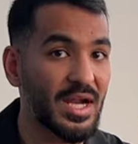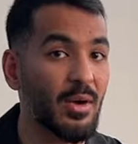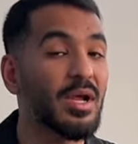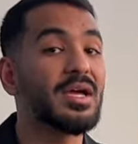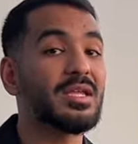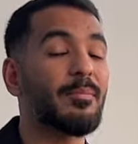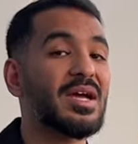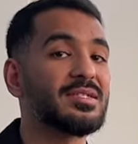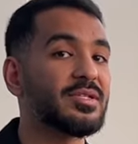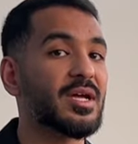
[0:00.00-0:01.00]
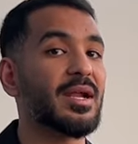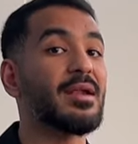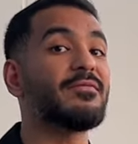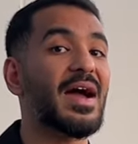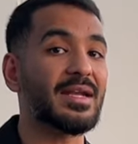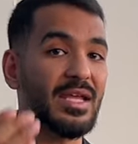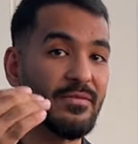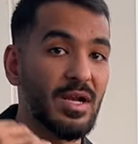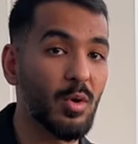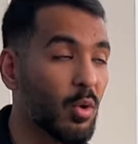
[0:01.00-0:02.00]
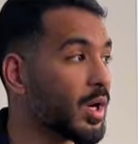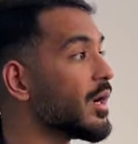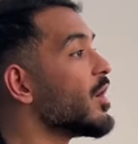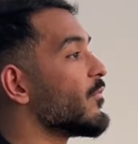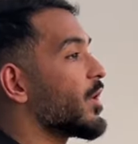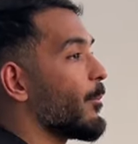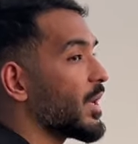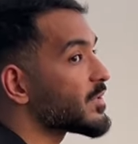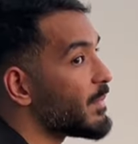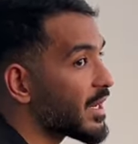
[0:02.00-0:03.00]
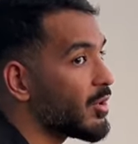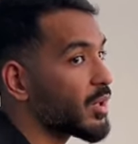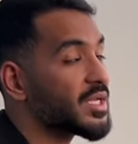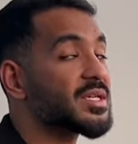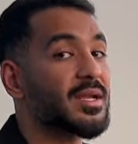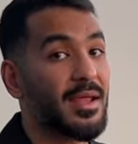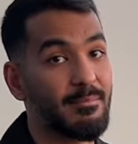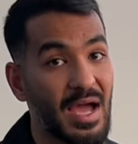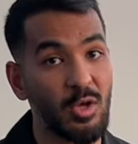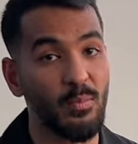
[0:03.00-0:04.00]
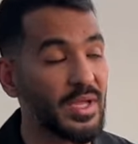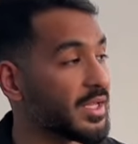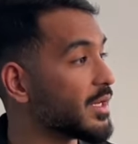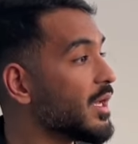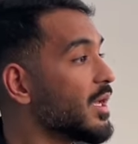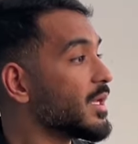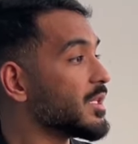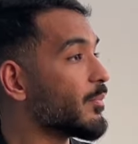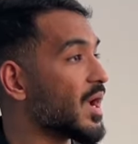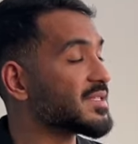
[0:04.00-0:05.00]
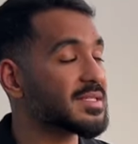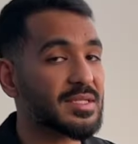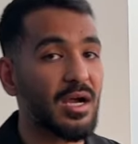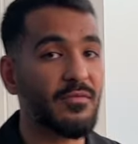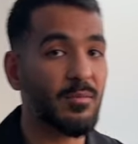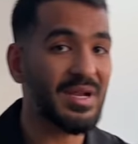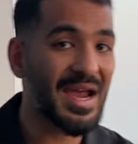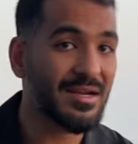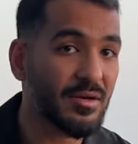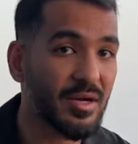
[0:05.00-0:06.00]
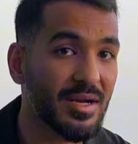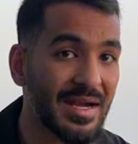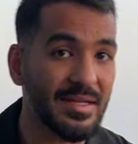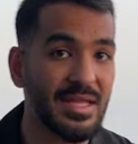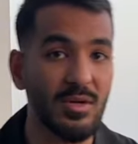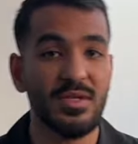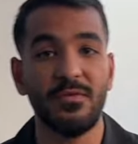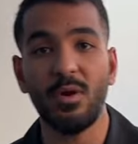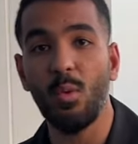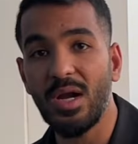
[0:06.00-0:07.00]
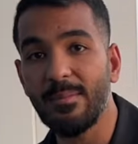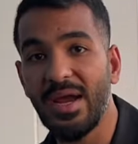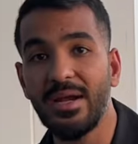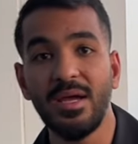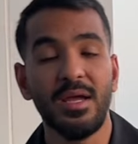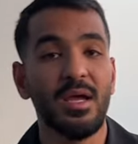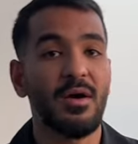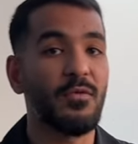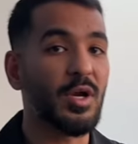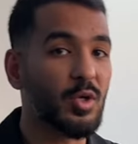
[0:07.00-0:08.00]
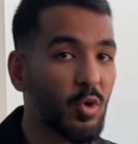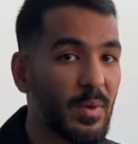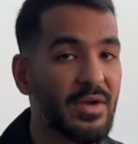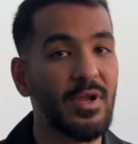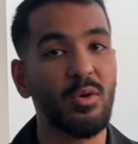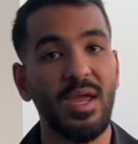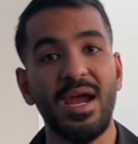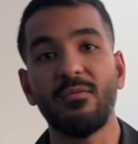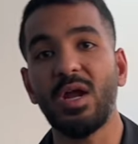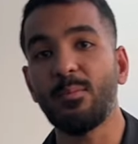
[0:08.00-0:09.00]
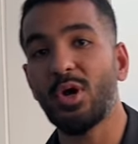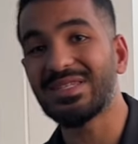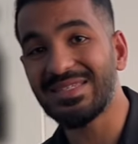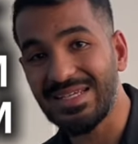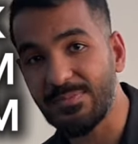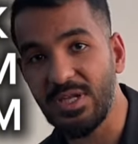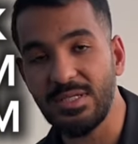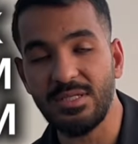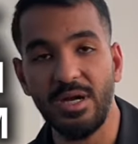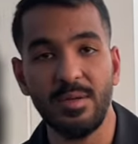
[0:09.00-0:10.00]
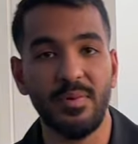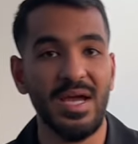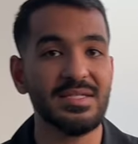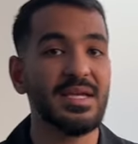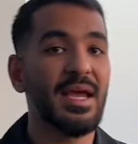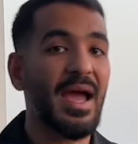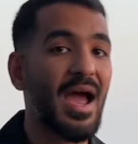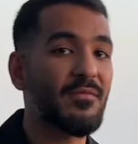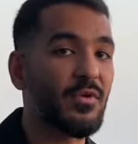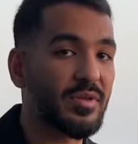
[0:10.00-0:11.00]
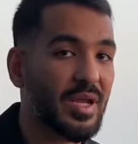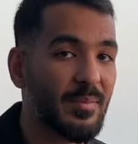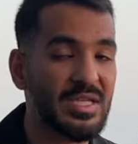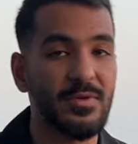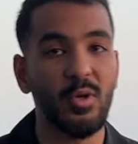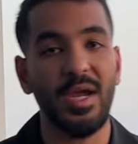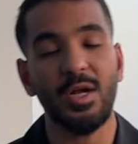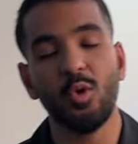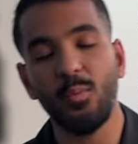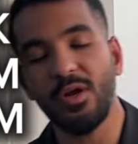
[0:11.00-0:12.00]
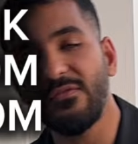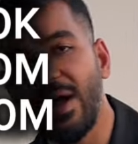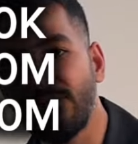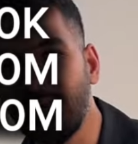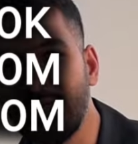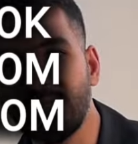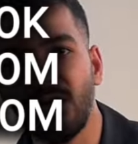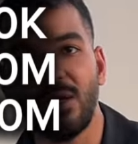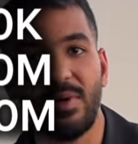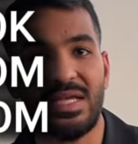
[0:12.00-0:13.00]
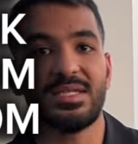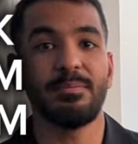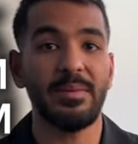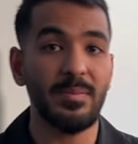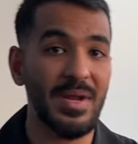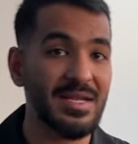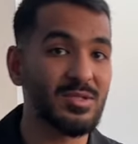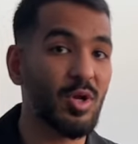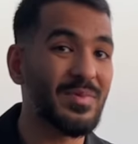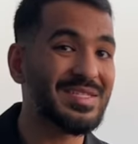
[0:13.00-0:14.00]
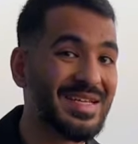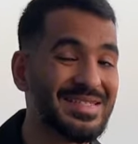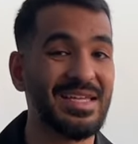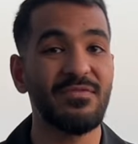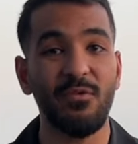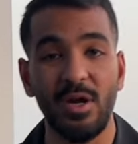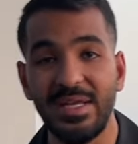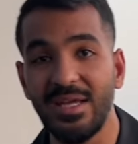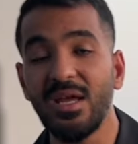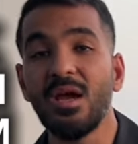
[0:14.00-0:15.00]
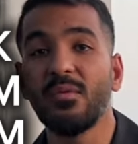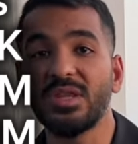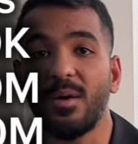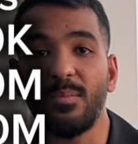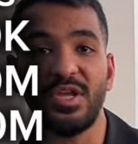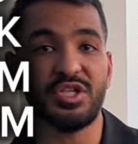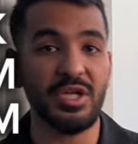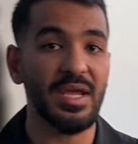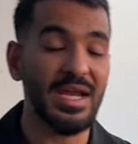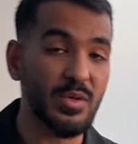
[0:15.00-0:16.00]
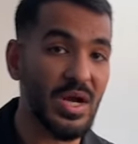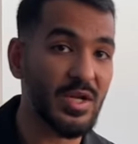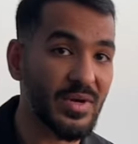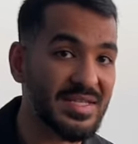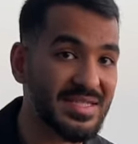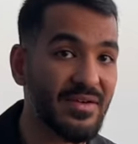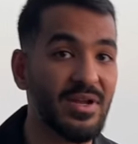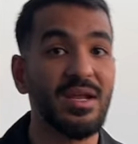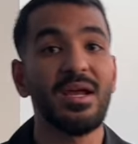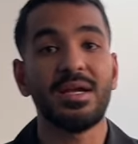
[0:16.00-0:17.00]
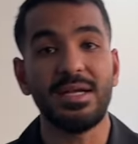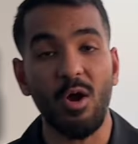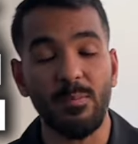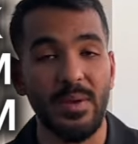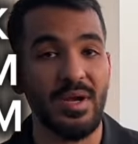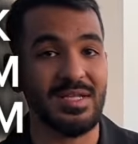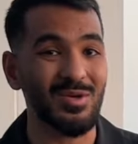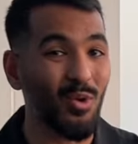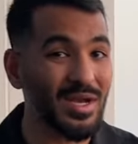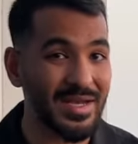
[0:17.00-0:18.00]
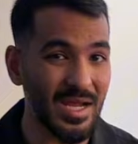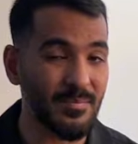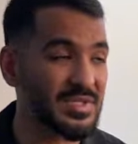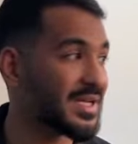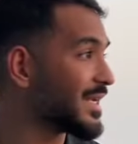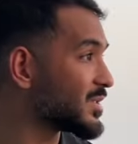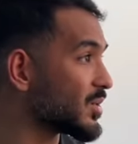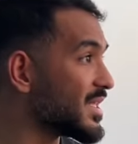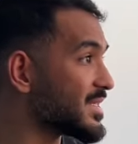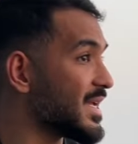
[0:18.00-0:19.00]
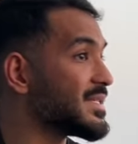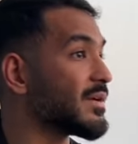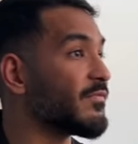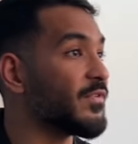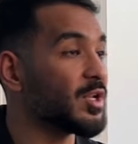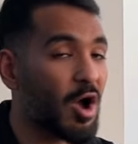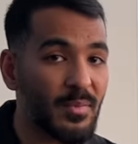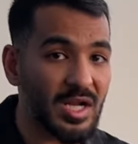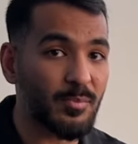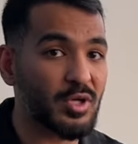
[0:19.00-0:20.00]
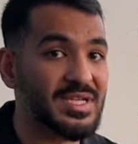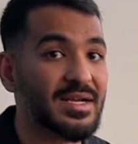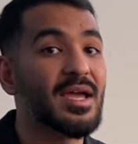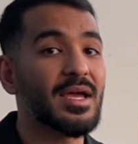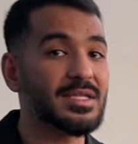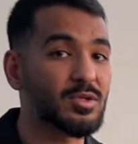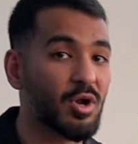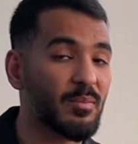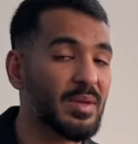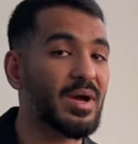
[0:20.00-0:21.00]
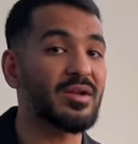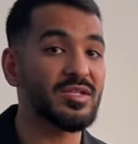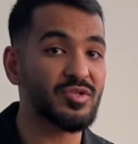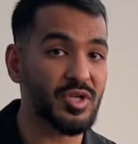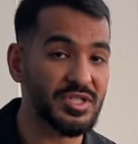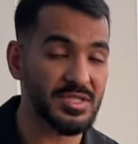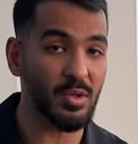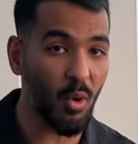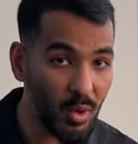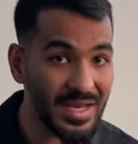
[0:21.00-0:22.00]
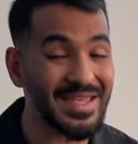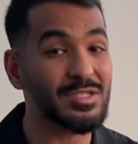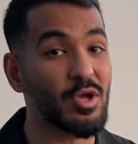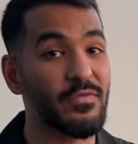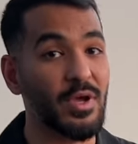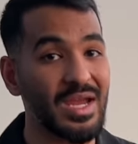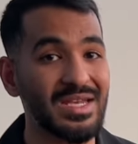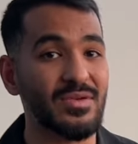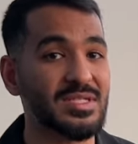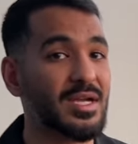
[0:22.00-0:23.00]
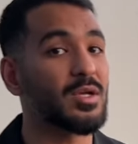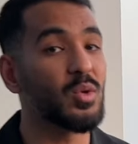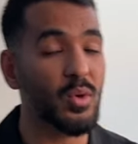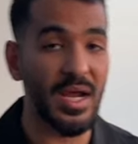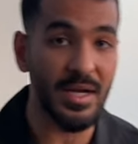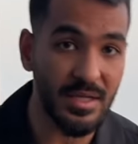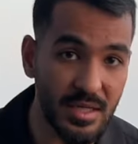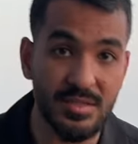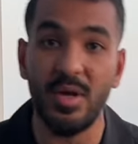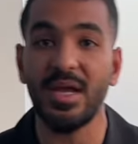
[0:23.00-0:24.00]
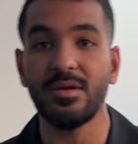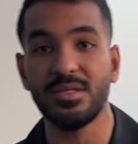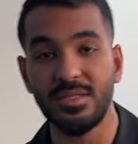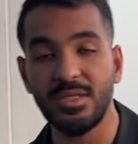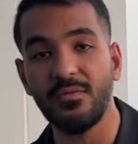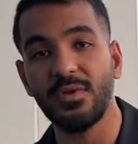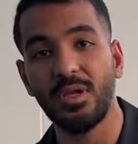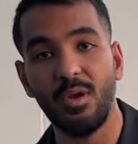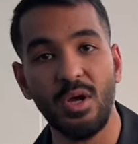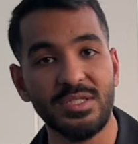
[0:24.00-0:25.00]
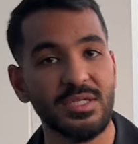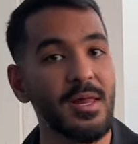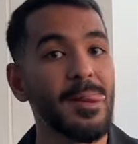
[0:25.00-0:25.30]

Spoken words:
out. The prices here are in fact even lower for a much better location, in my opinion. The prices start from 990,000 for a one bed. For a two bed, we're looking at 1.6 million starting price. And for three beds, we're looking at 2.5 million starting price. The payment plan is going to be 60-40 with completion in 2027. Down payment is only 10%. So this is a phenomenal project. It's going to be by registrations only. So if you're interested, do get in touch so I can register you for the launch,